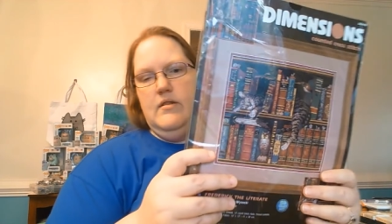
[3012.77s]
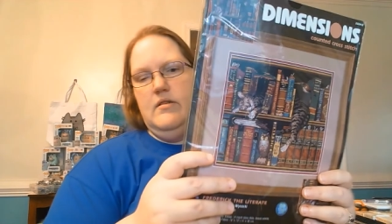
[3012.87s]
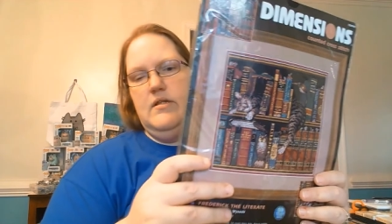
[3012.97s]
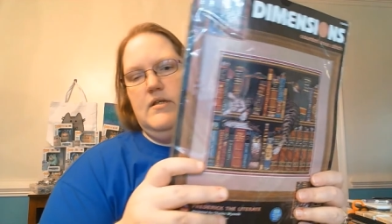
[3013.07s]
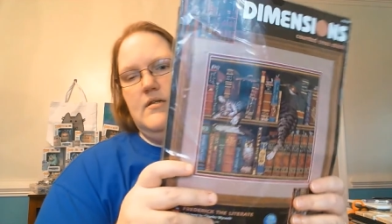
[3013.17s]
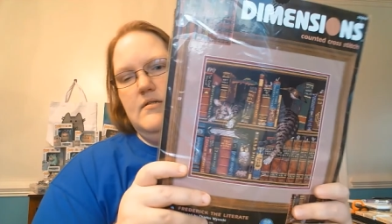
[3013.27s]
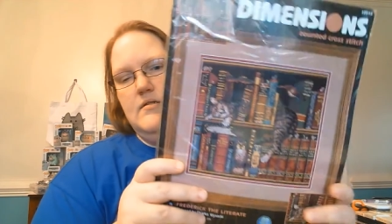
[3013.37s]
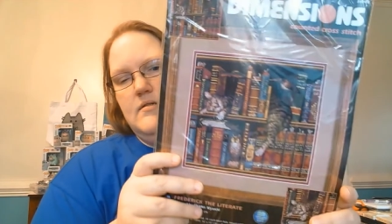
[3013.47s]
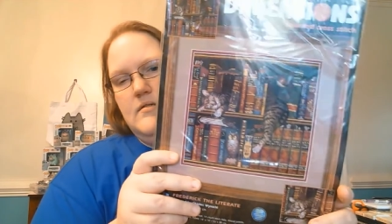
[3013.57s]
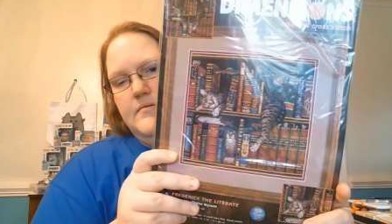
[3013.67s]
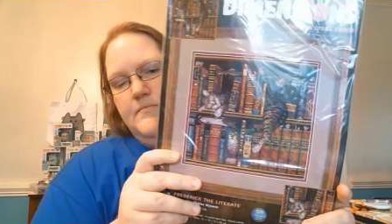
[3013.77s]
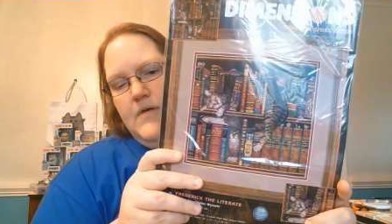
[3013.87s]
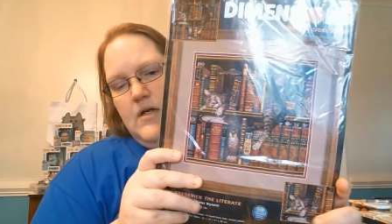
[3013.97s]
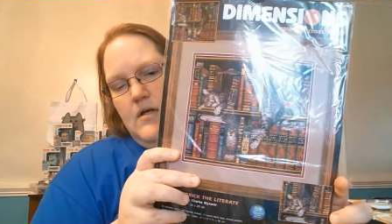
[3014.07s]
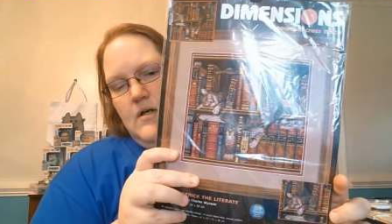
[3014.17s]
this
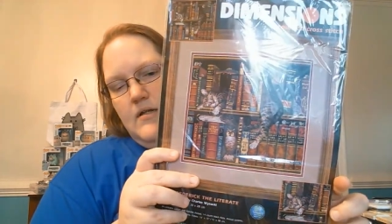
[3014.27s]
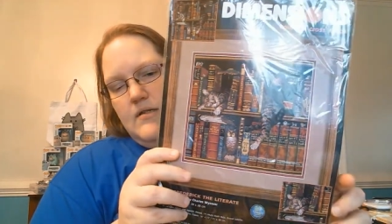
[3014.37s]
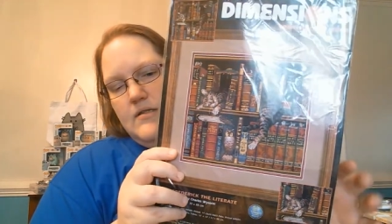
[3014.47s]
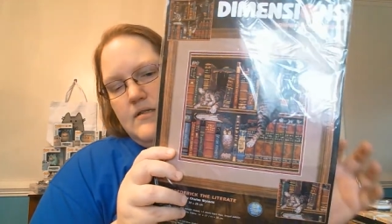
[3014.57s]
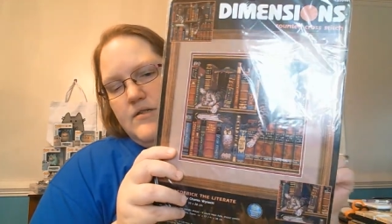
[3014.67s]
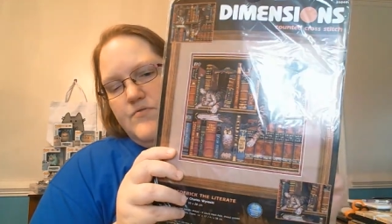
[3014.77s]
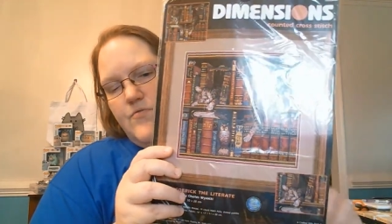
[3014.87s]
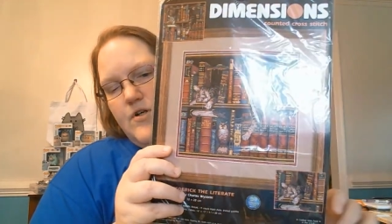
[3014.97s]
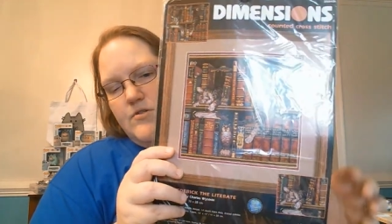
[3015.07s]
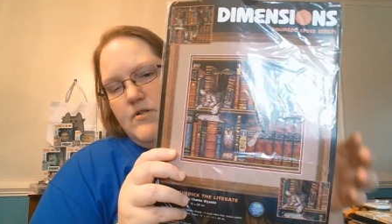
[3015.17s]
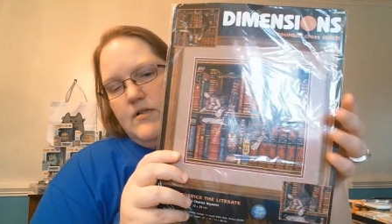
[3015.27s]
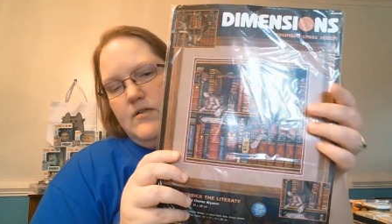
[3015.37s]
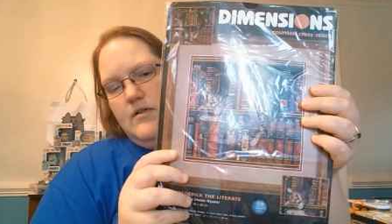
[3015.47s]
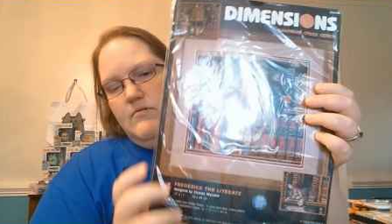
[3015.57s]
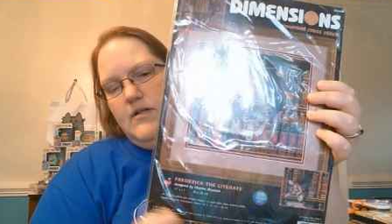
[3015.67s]
this is Frederick the
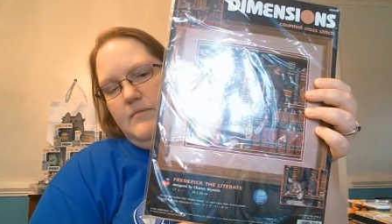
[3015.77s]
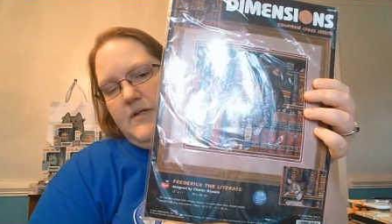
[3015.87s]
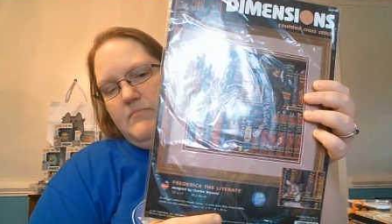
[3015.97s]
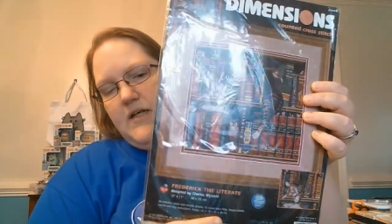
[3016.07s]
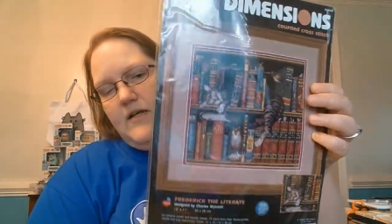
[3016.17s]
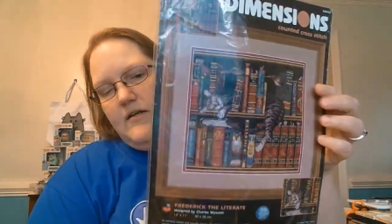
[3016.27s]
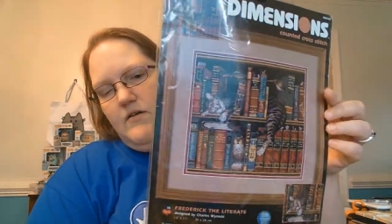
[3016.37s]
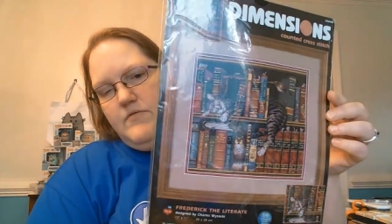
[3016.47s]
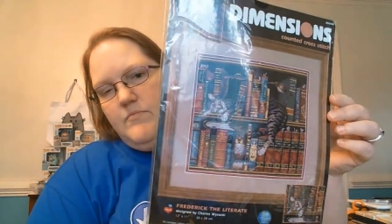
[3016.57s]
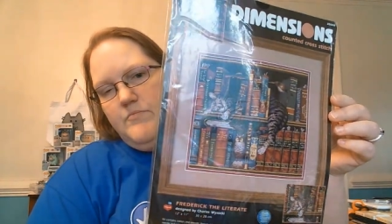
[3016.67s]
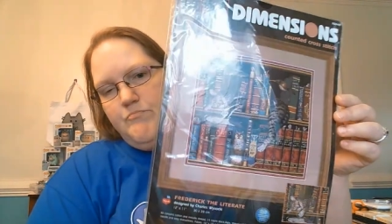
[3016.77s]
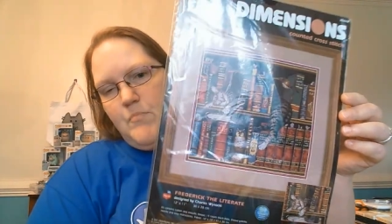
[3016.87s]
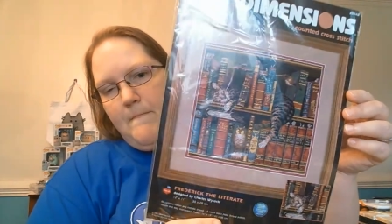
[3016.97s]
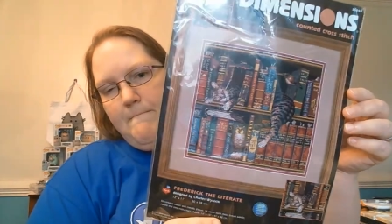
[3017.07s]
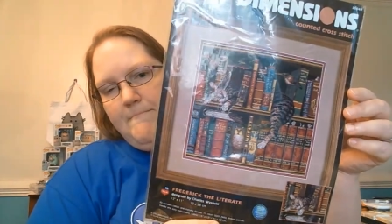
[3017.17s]
Literate. Let me get my hand off them.
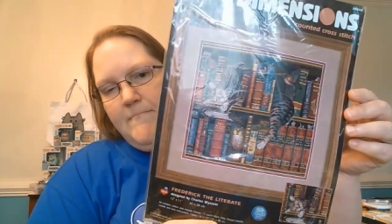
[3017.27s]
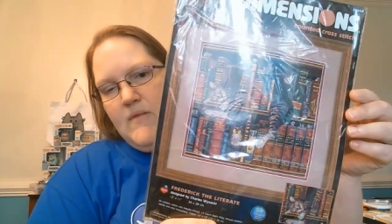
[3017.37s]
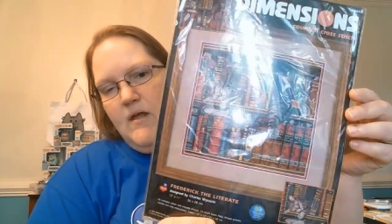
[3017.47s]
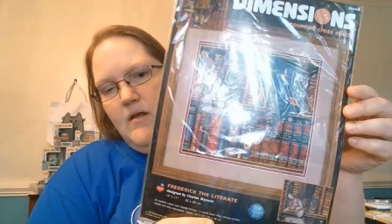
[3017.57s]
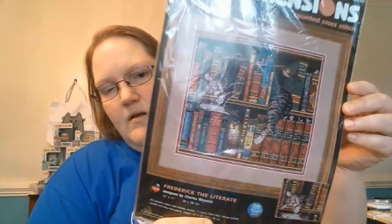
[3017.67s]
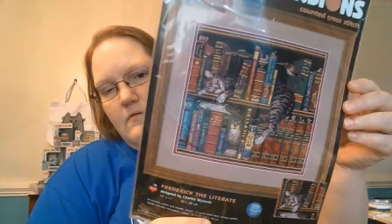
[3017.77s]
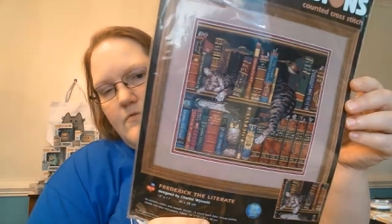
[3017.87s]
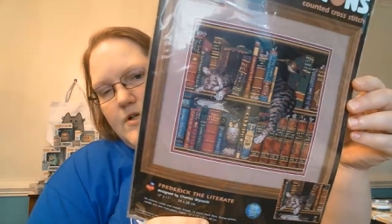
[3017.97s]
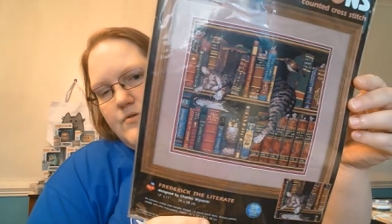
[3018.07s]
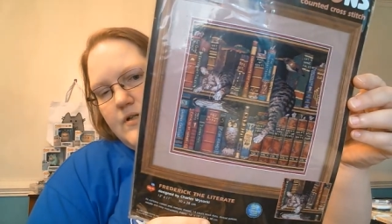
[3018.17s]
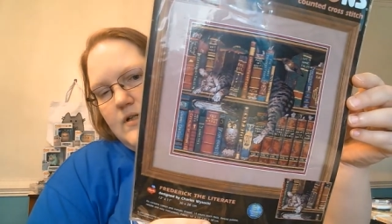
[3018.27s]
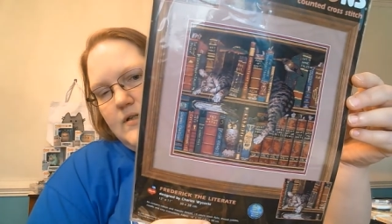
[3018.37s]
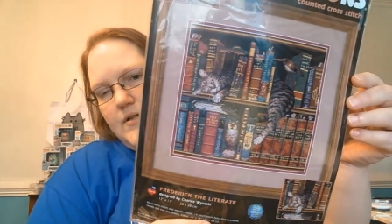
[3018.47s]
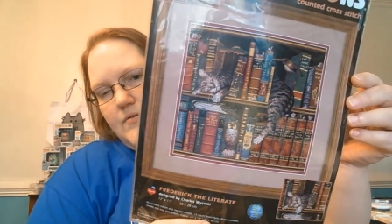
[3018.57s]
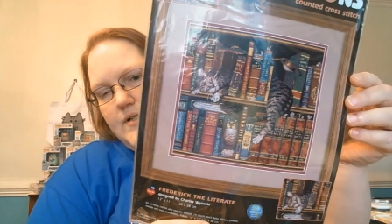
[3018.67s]
Frederick the
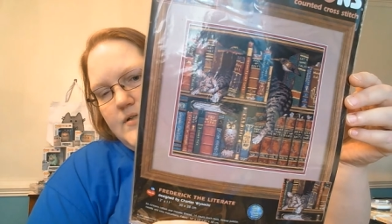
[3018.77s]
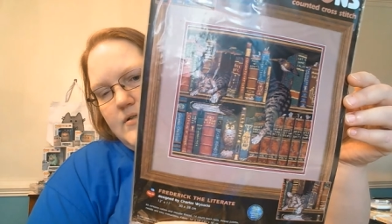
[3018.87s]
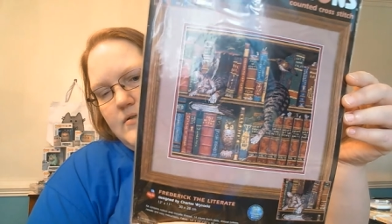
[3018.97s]
Literate.